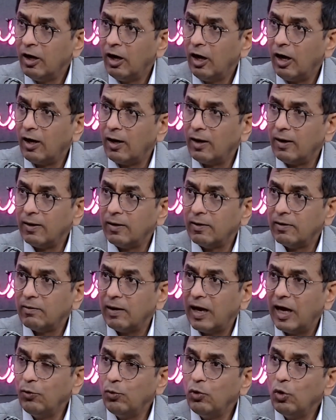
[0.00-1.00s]

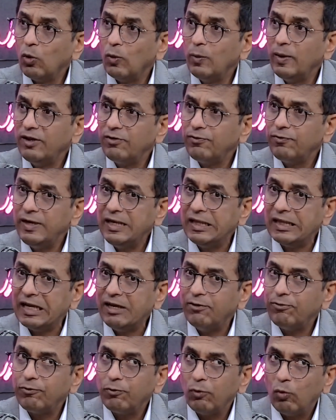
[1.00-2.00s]
I would always feel that
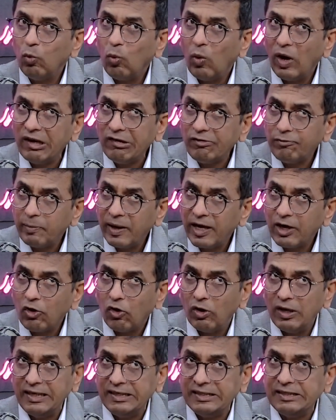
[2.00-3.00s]
if one of my
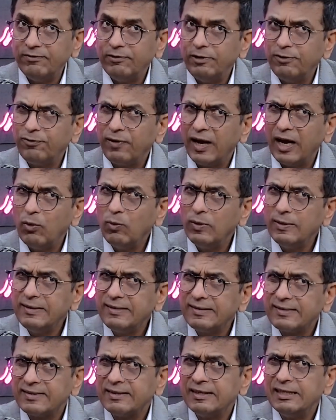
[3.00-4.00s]
colleagues, even if I
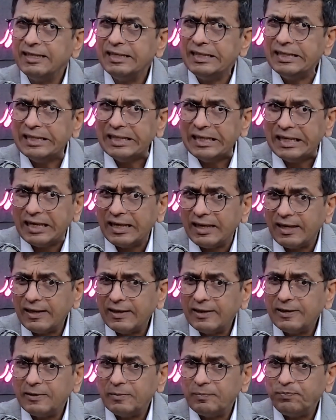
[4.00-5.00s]
was
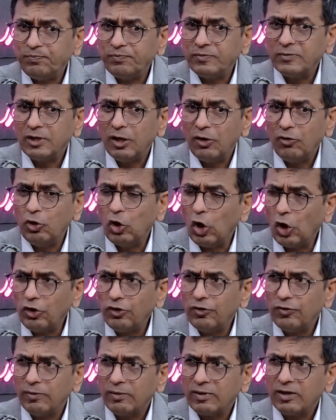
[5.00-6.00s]

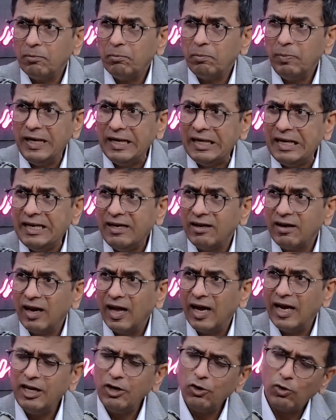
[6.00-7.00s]
not completely
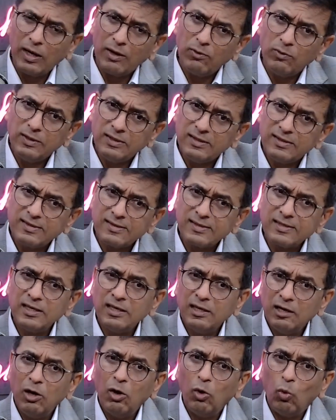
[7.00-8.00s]
inclined or I was
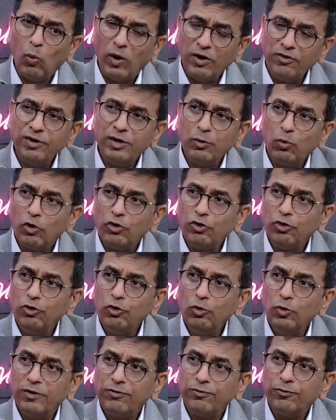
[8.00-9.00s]
wondering what to
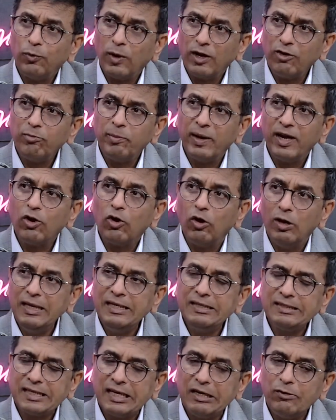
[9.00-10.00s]
do, if one of my
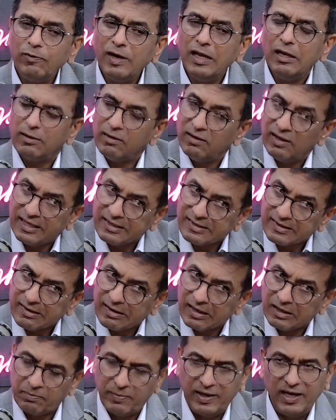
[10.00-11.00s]
colleagues said, well, let's
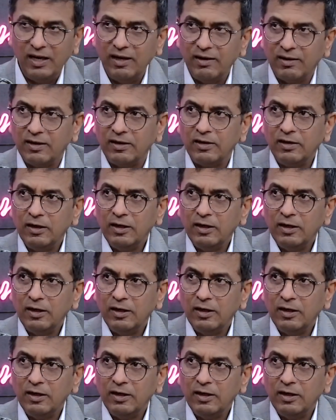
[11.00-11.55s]
grant bail here,